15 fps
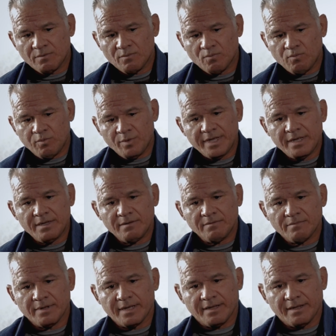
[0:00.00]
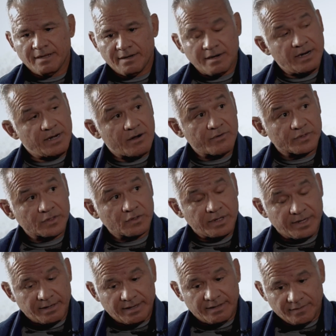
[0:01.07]
we in
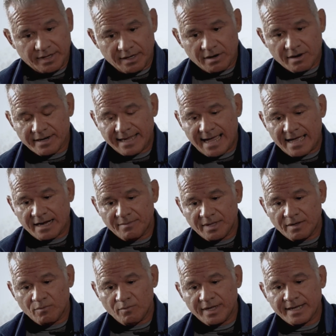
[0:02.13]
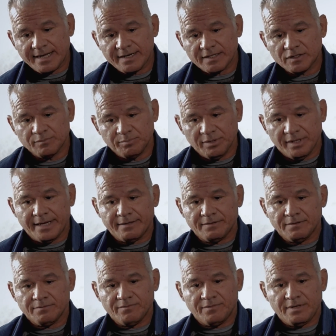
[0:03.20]
our academy, we kind of split
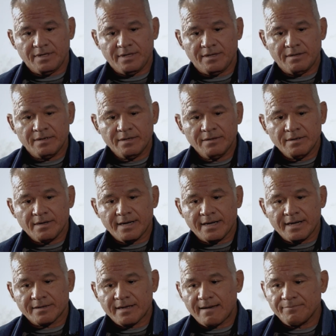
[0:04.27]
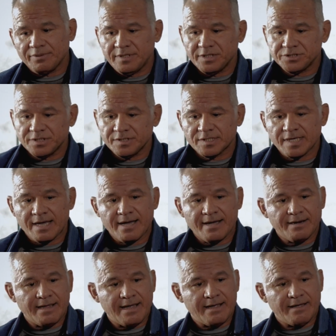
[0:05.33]
the competition
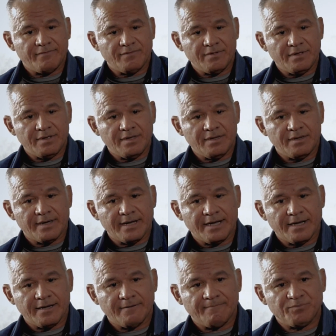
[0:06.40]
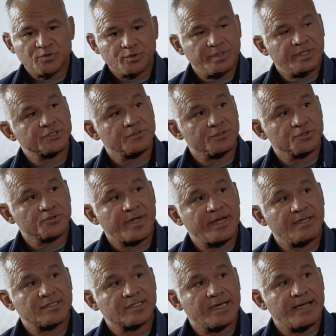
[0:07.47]
side and the traditional
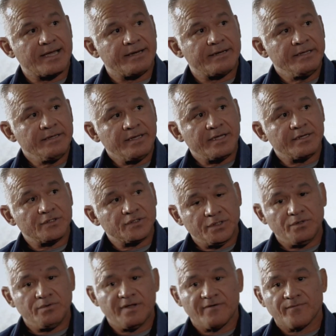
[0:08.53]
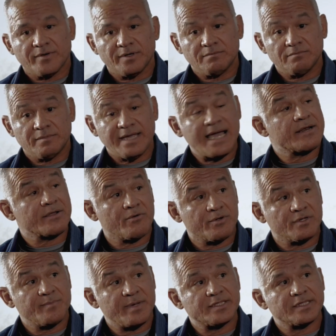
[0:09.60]
training side into two different
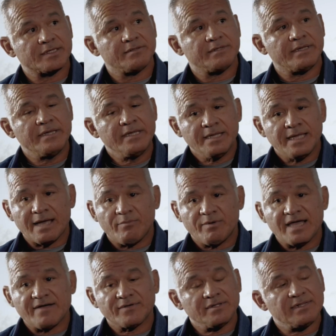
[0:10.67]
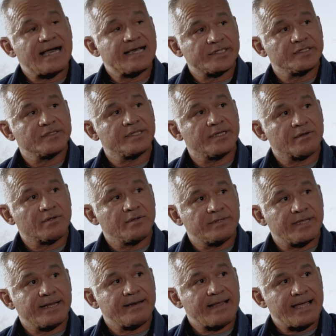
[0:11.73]
categories, basically, and we have classes
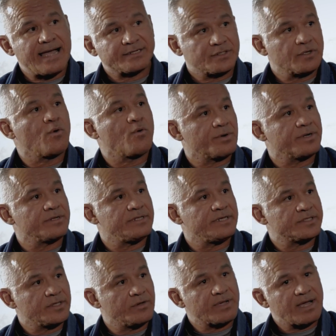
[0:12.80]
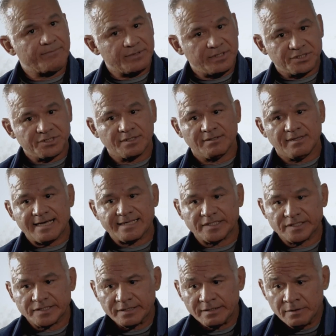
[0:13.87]
that act accordingly. So competition
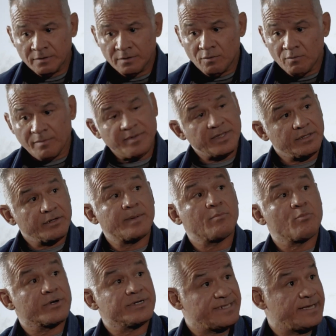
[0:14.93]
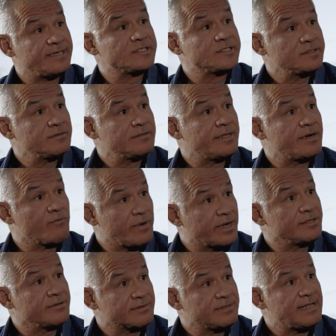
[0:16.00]
classes will be a little bit more intense than our
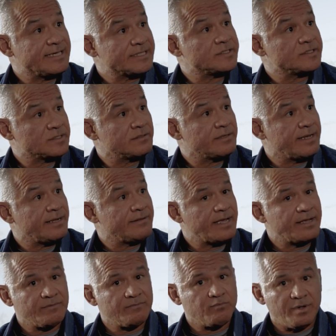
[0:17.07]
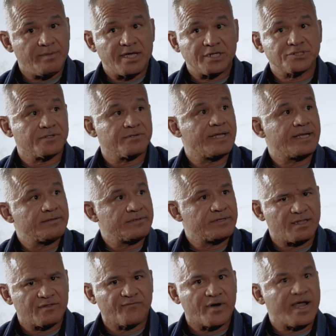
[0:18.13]
regular classes, and we make sure that
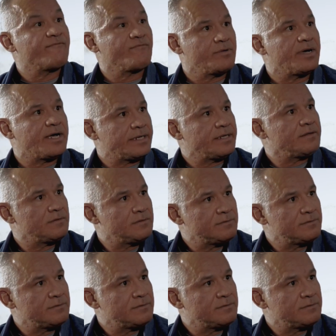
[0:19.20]
it's for everybody.